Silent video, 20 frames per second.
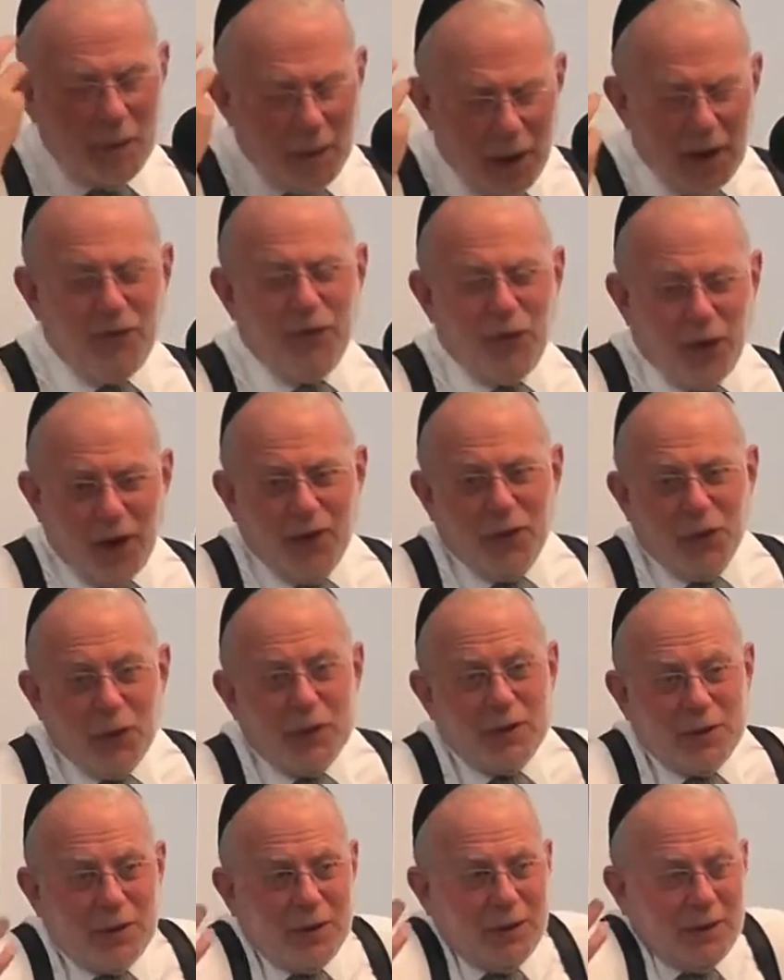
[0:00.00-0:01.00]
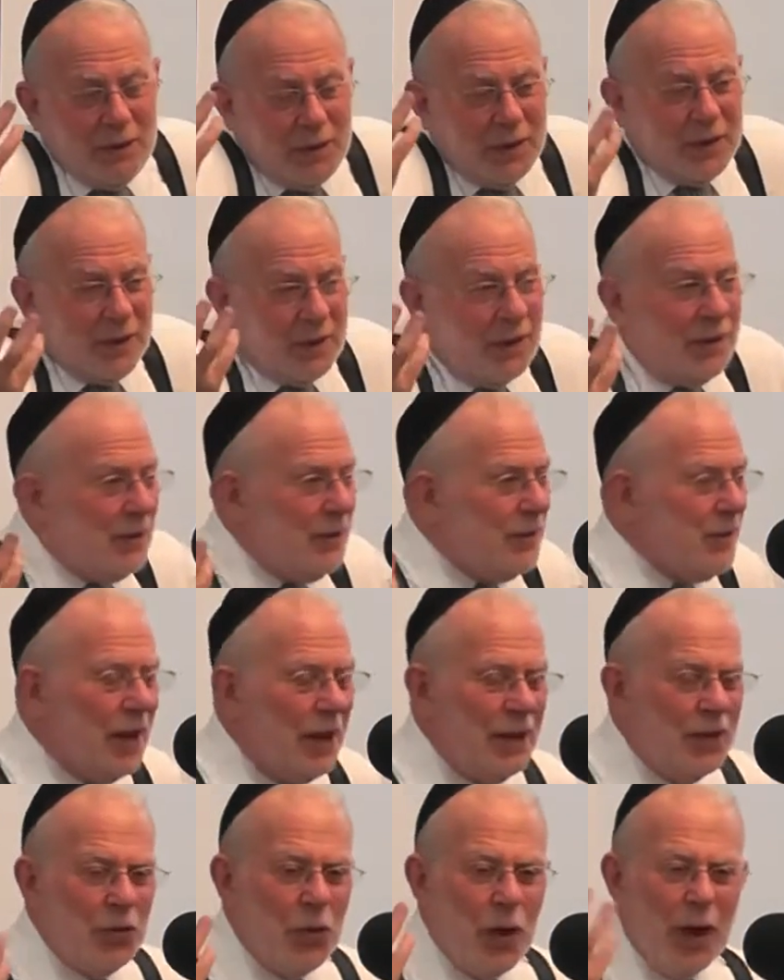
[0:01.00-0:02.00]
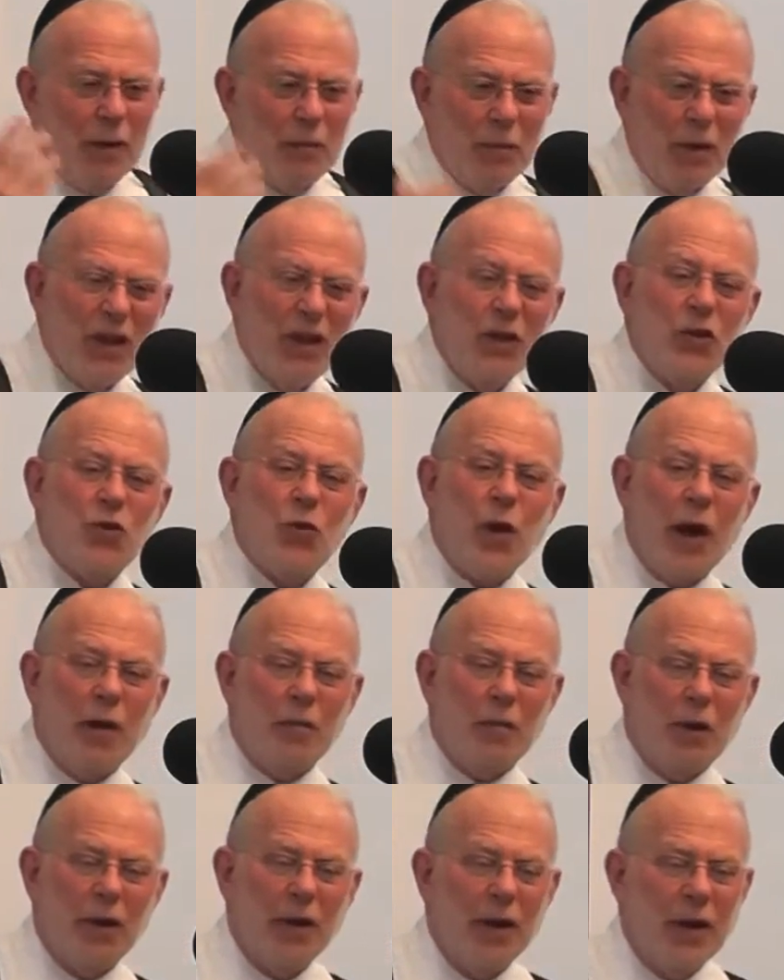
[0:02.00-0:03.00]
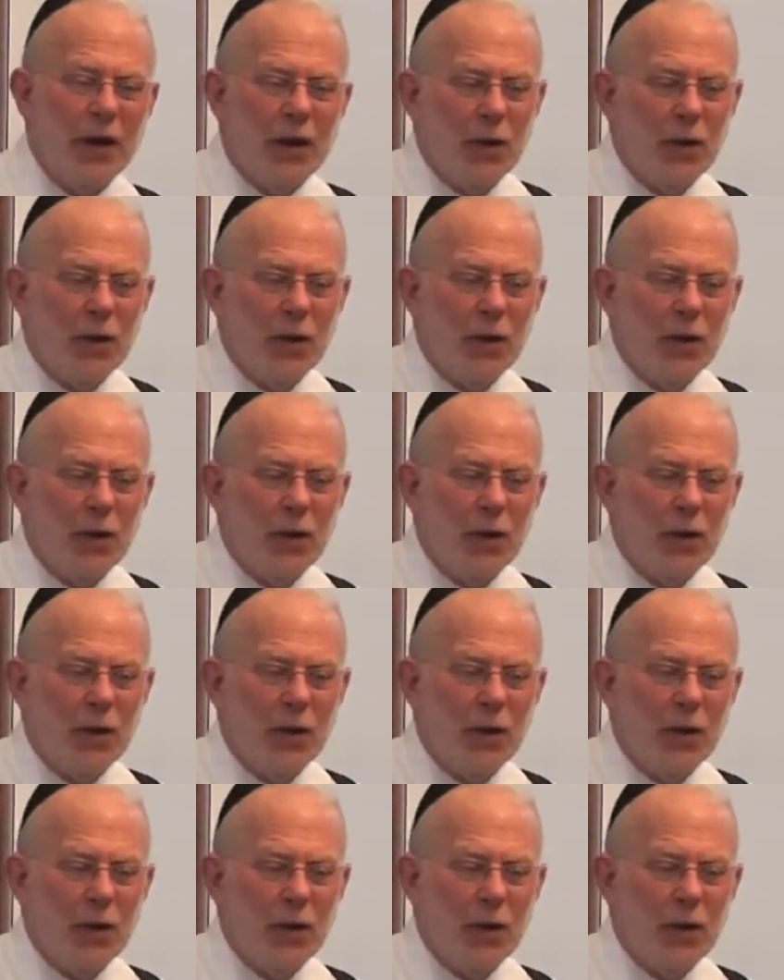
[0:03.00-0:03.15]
My father was incredible, incredible.